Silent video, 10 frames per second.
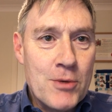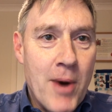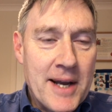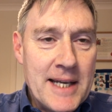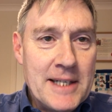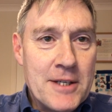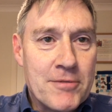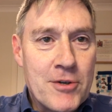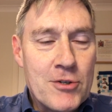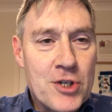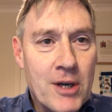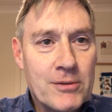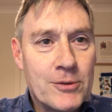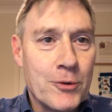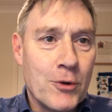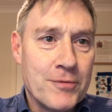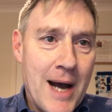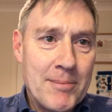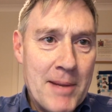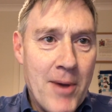might need in the future or your
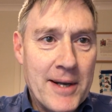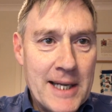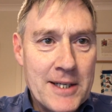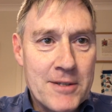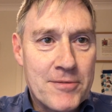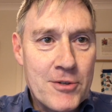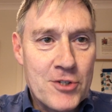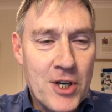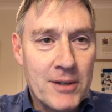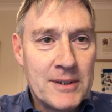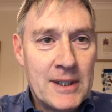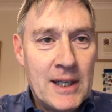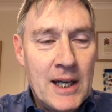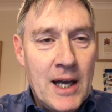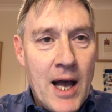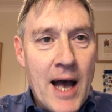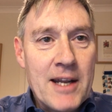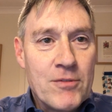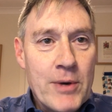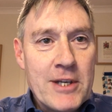family might need in the future. And
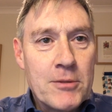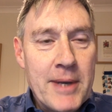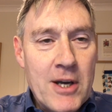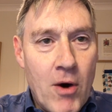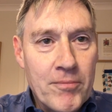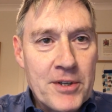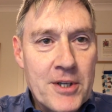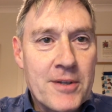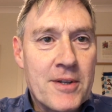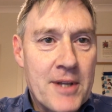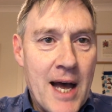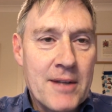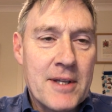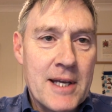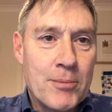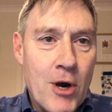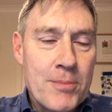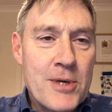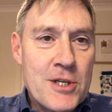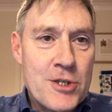if we could be confident that the
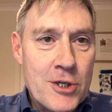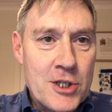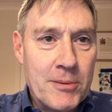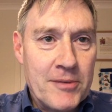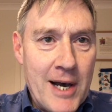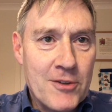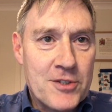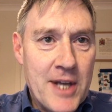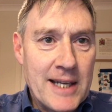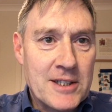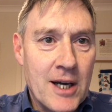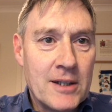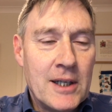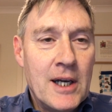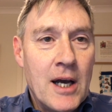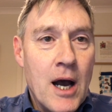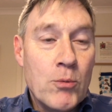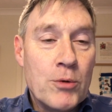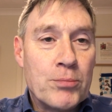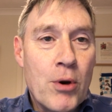appropriate stewardship of health data
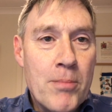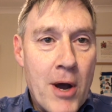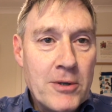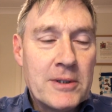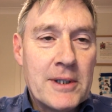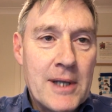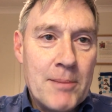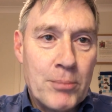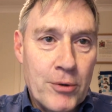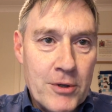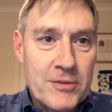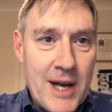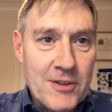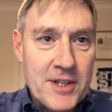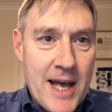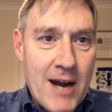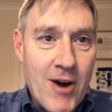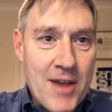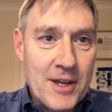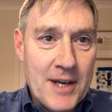would promote improved healthcare
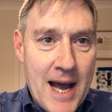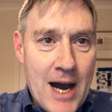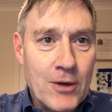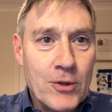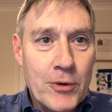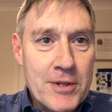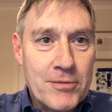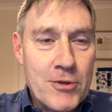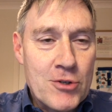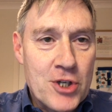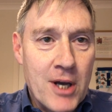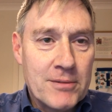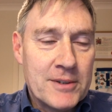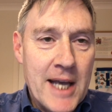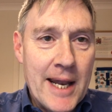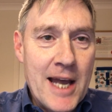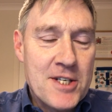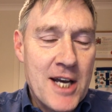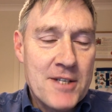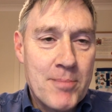either now or in the future, the
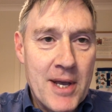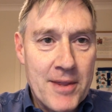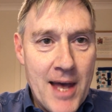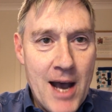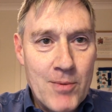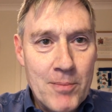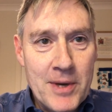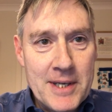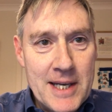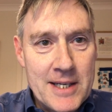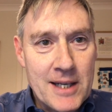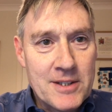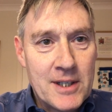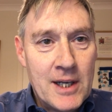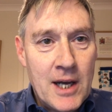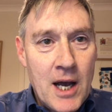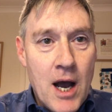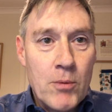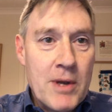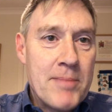NHS being there when we need it,
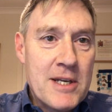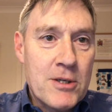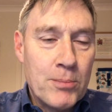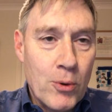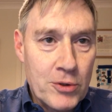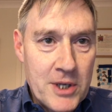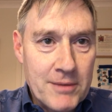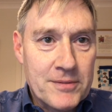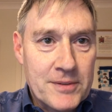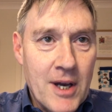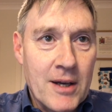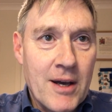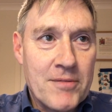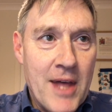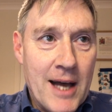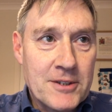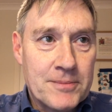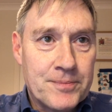we'd be supportive of that.